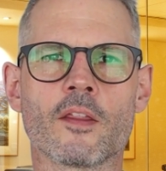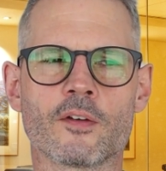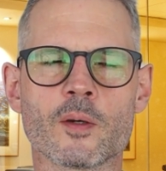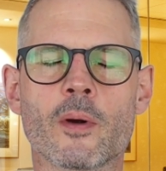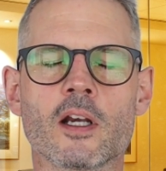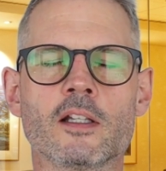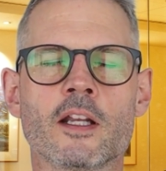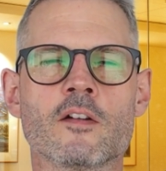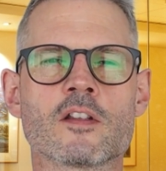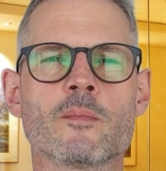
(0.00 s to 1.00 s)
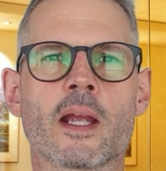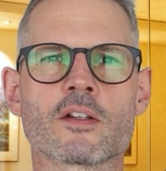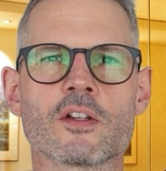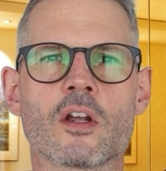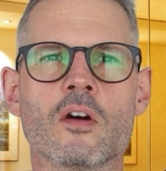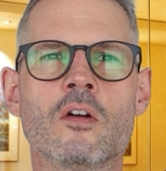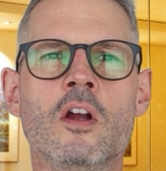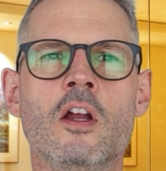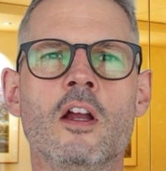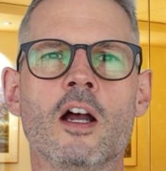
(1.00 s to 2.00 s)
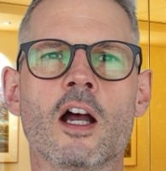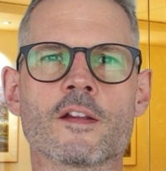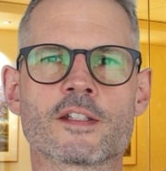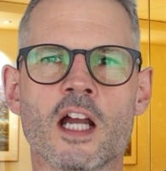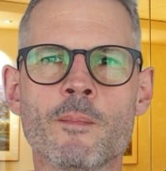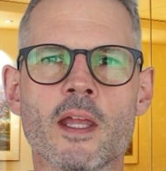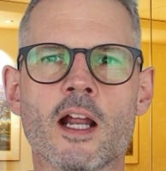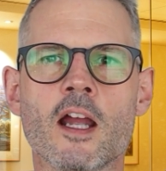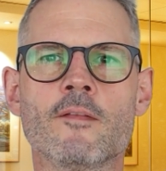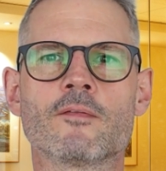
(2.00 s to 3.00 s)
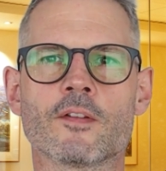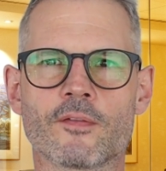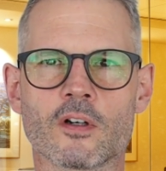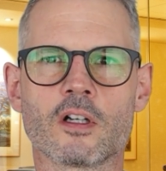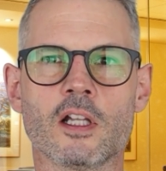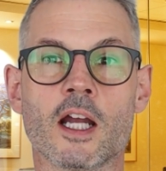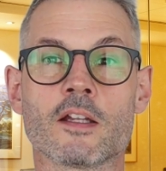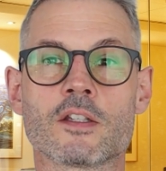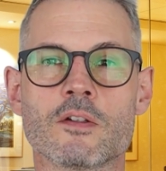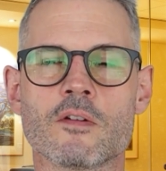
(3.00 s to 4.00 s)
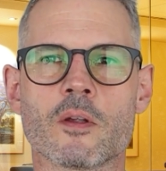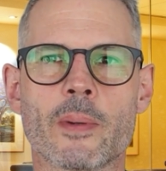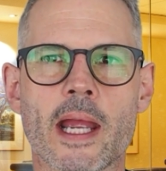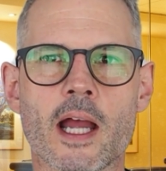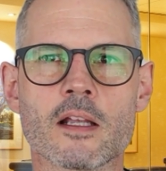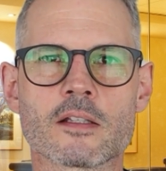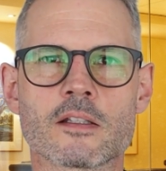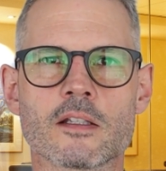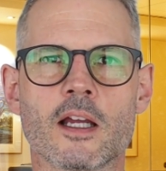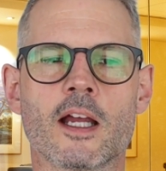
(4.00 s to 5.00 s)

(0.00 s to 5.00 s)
third-party lenders in Mexico. Some that I've referred clients to in the past,